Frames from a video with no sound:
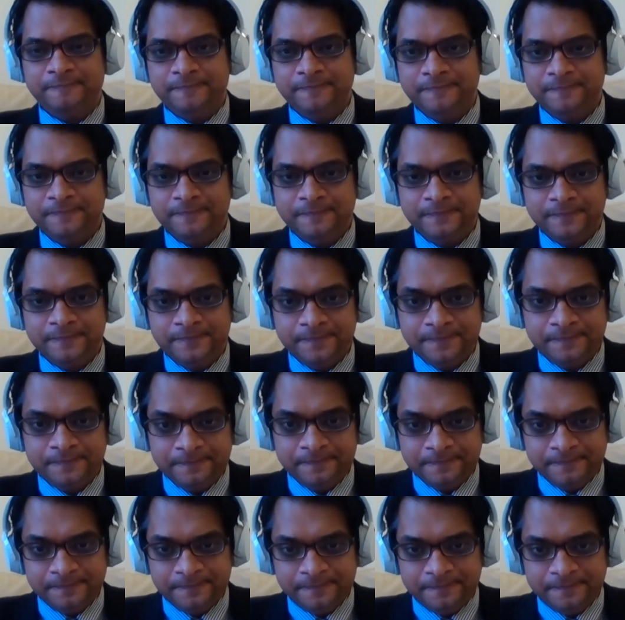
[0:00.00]

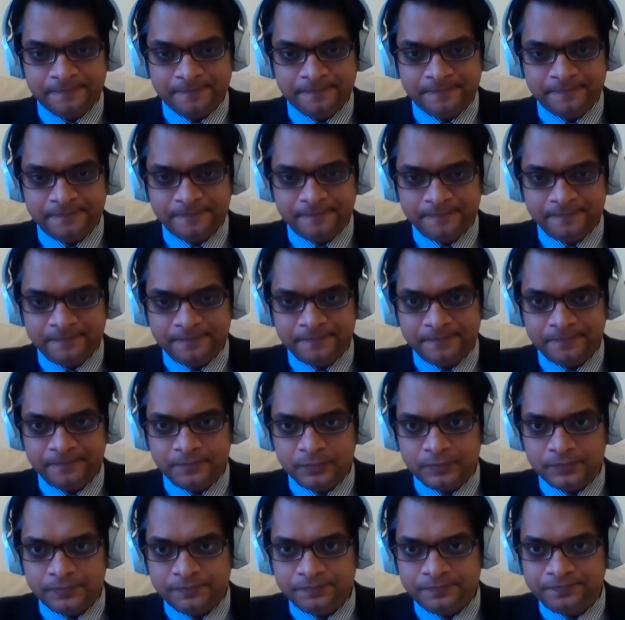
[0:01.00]

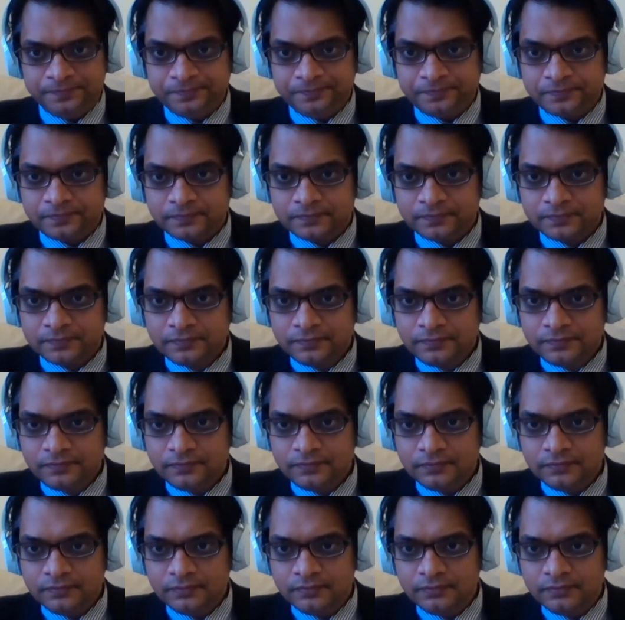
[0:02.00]

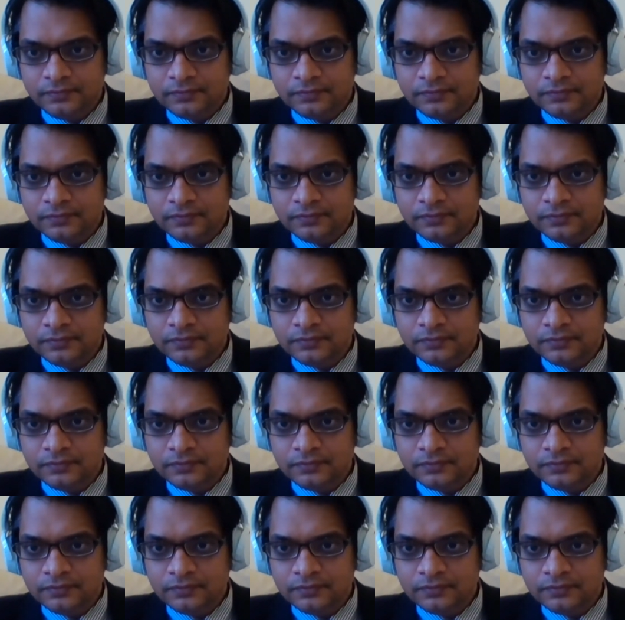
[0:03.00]
Nothing is said.